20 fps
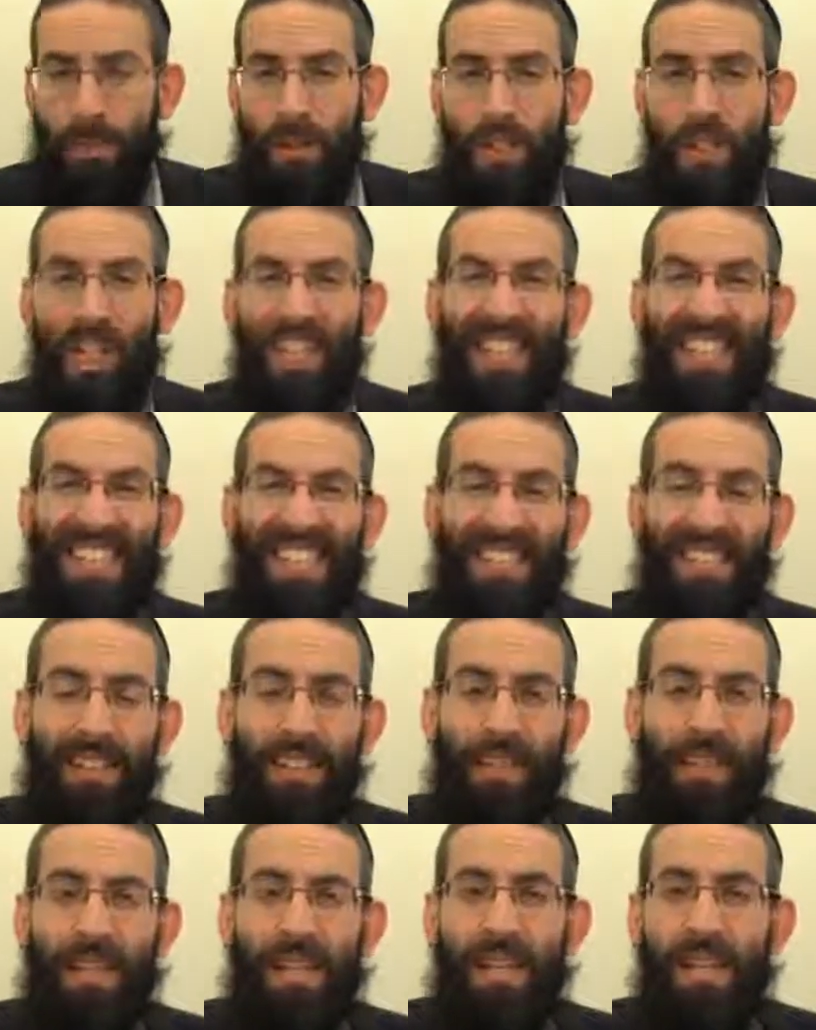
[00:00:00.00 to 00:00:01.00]
Mishnah
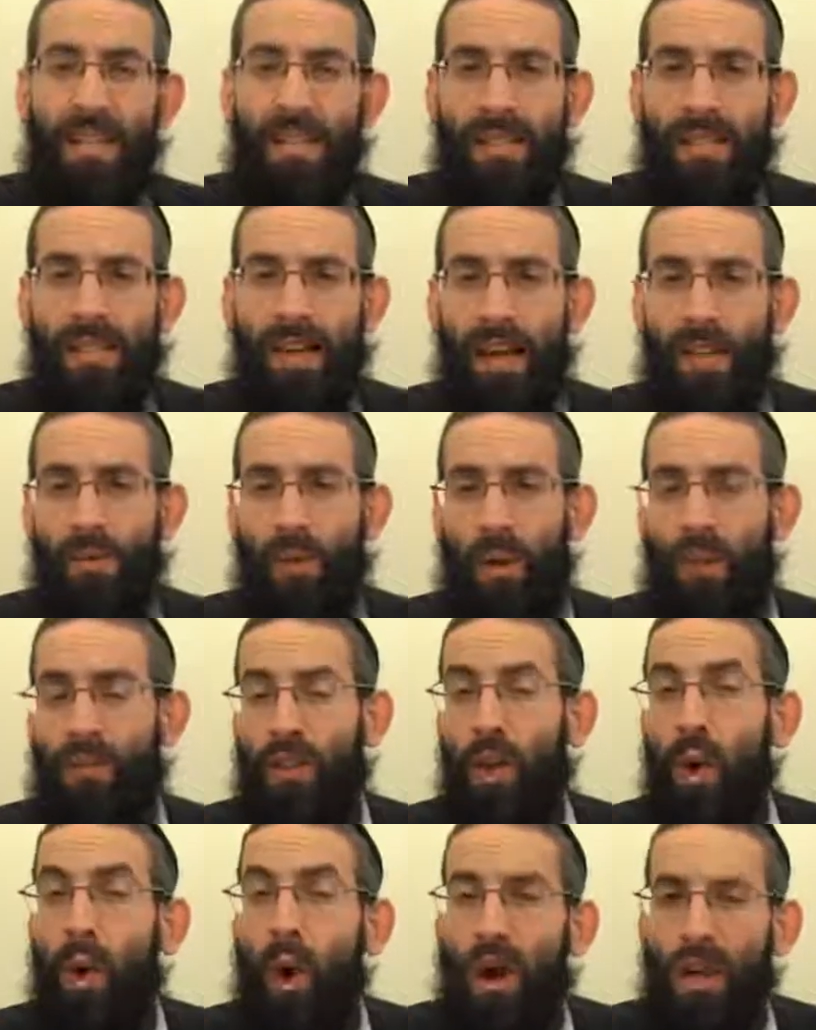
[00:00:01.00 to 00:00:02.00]
listed this as one of
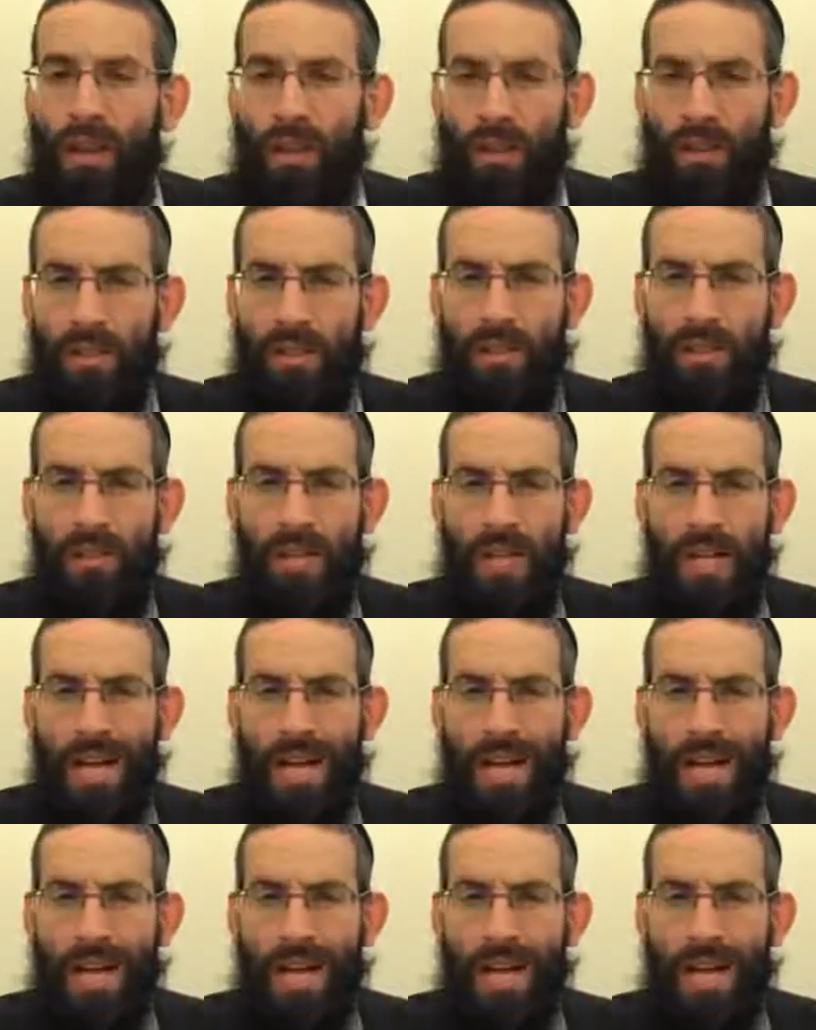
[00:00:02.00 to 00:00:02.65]
the oils